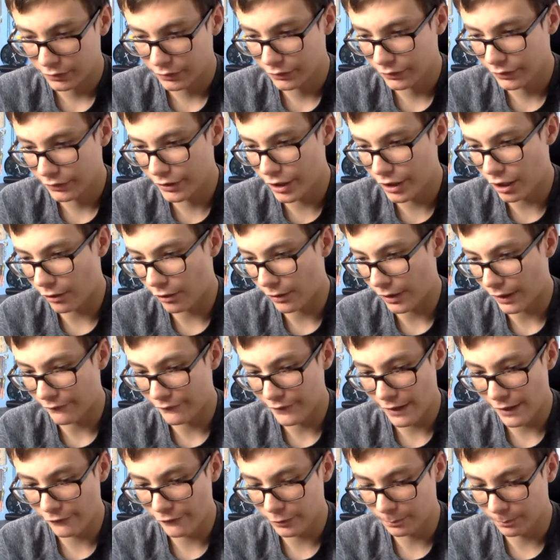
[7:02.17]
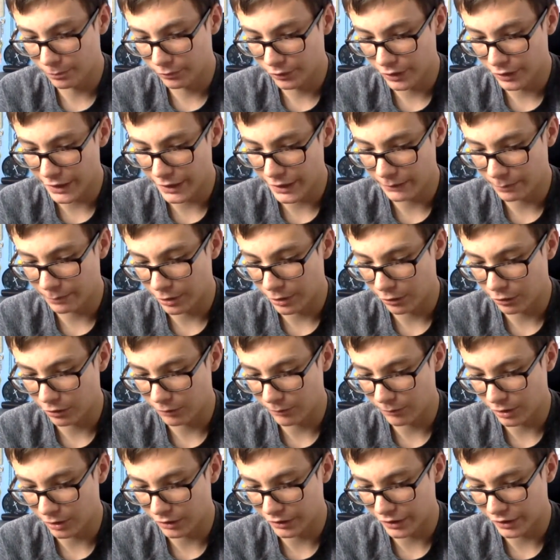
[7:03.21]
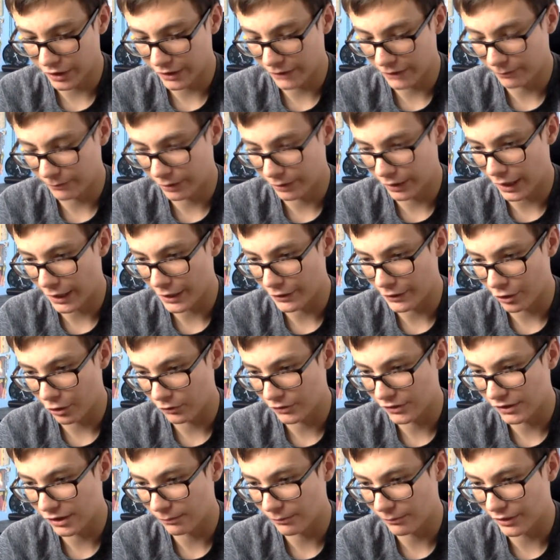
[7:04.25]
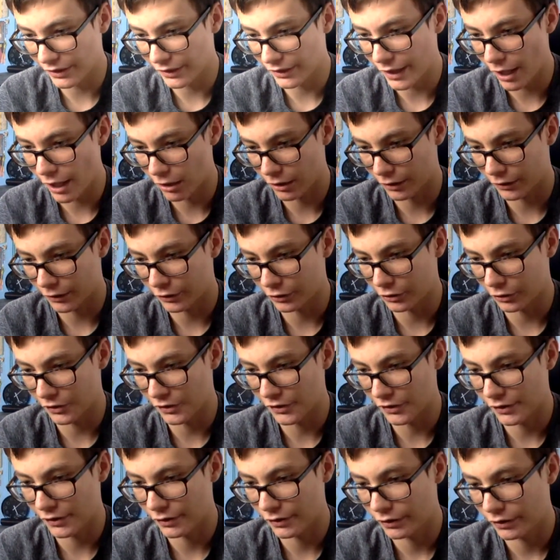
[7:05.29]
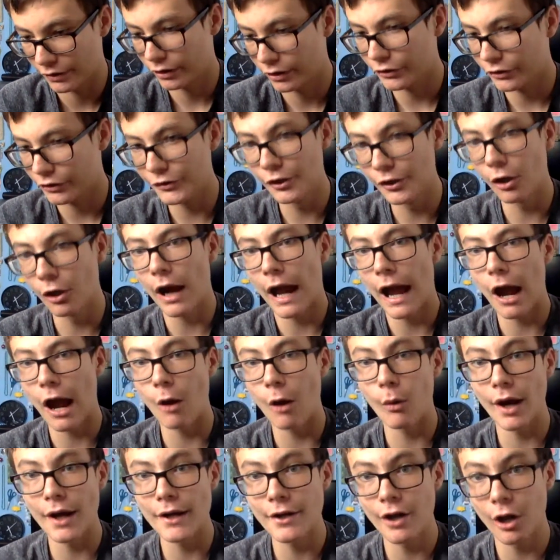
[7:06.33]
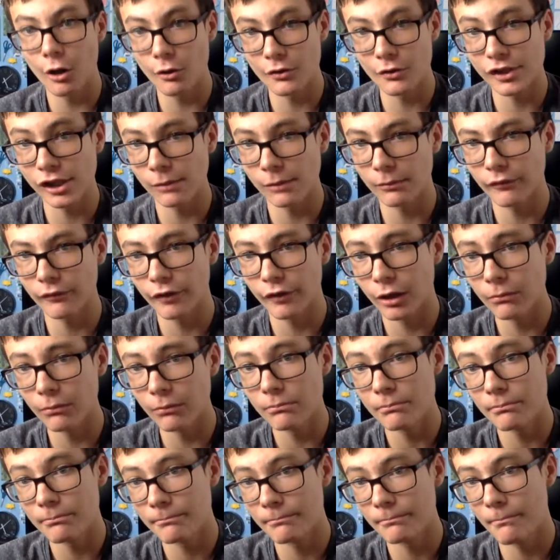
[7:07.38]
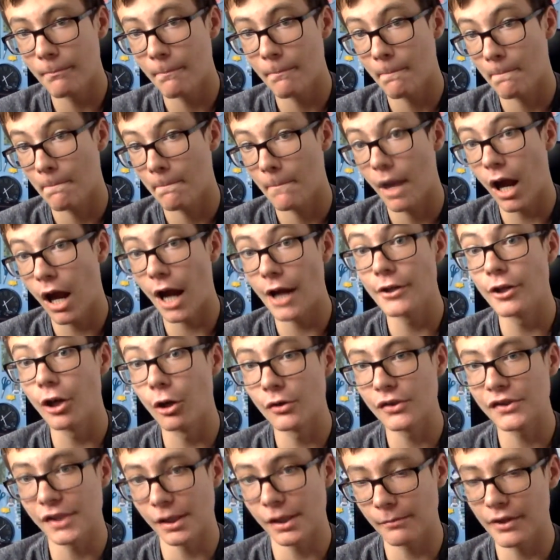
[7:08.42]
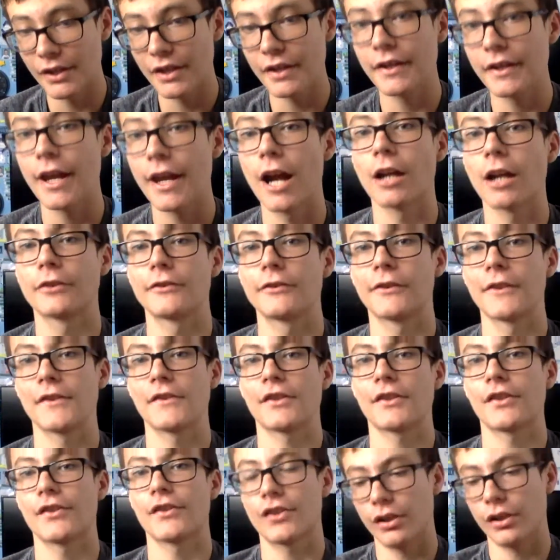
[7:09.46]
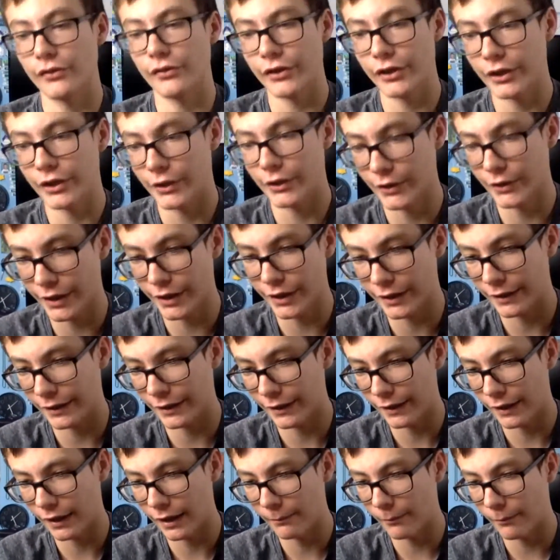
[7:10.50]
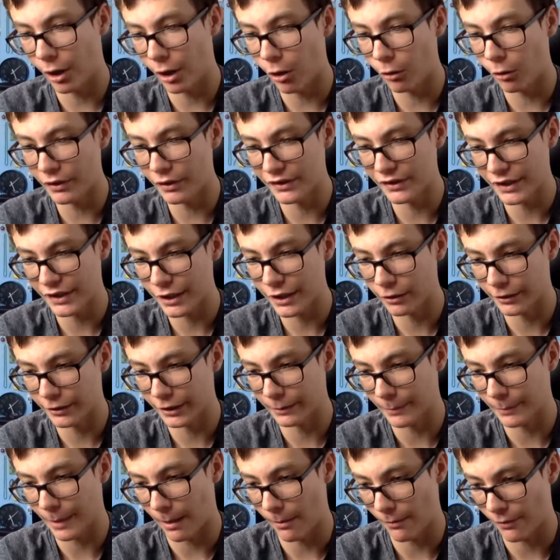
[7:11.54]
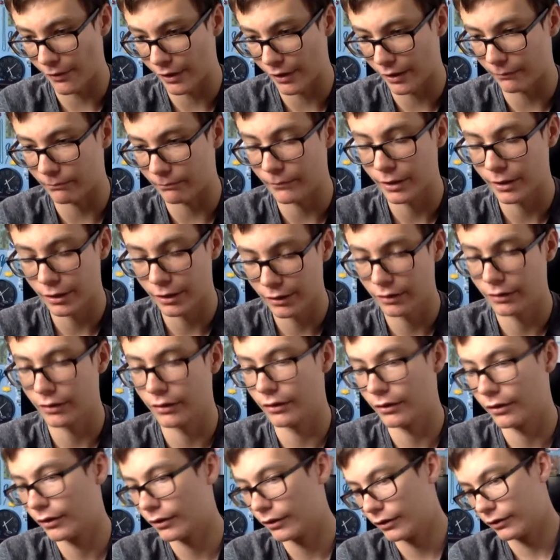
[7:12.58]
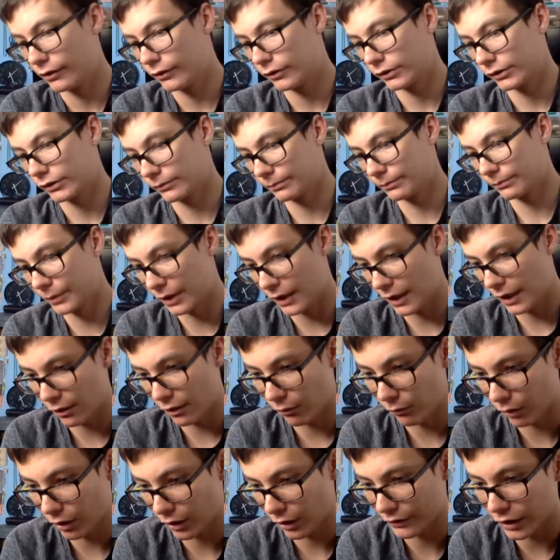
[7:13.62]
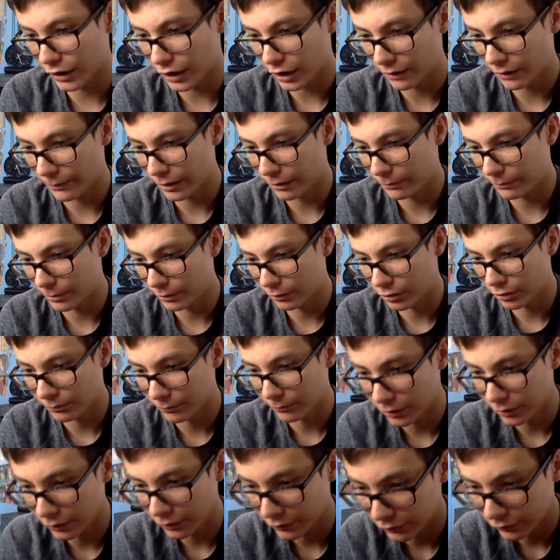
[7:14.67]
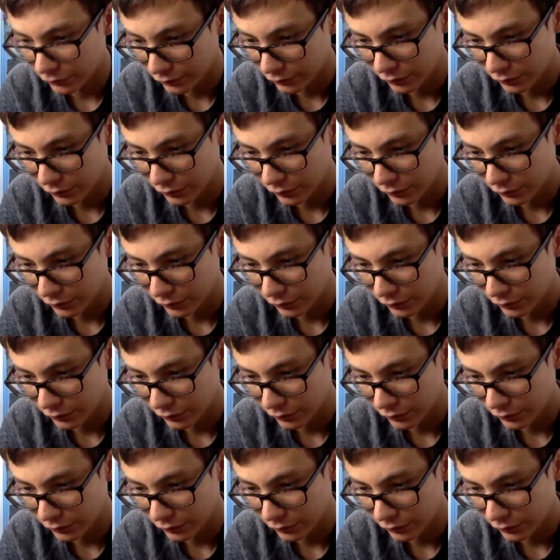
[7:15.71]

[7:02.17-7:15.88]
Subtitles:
No, I've never played a Pokemon game, but I know some of the characters. You know how I know some of them? I know some of the characters because on the internet, I'm always hearing about them. But I don't want to talk about Pokemon.